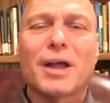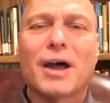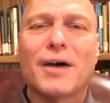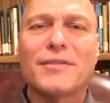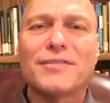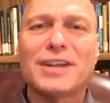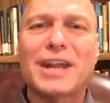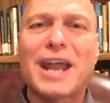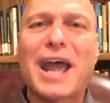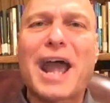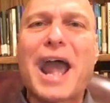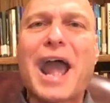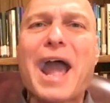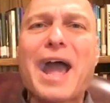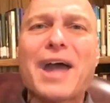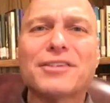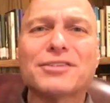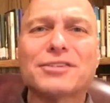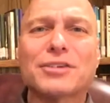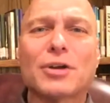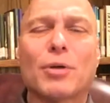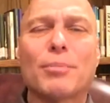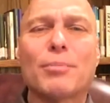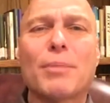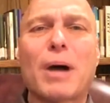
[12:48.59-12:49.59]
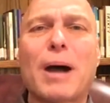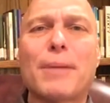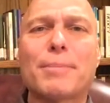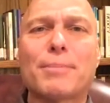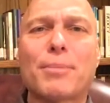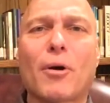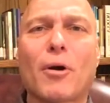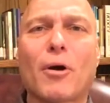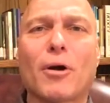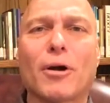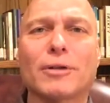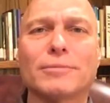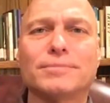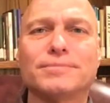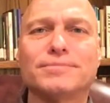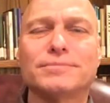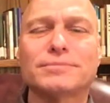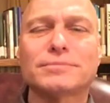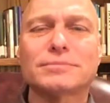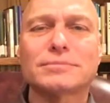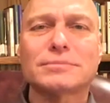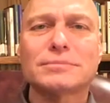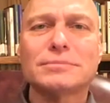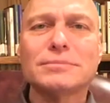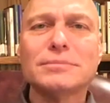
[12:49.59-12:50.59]
of an ask on my part,
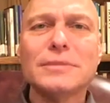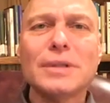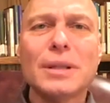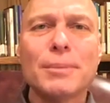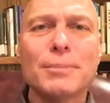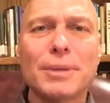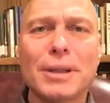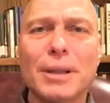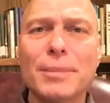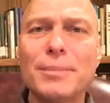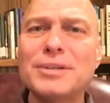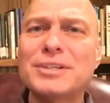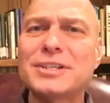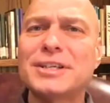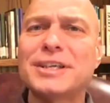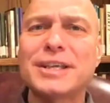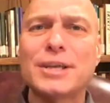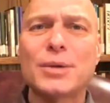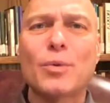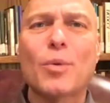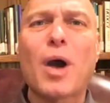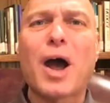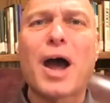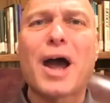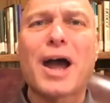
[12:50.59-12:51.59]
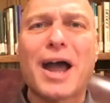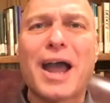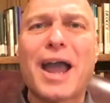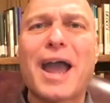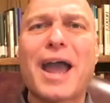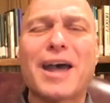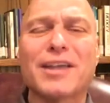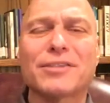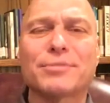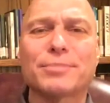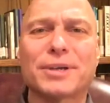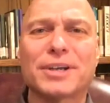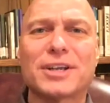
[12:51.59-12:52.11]
but let me tell you why I ask.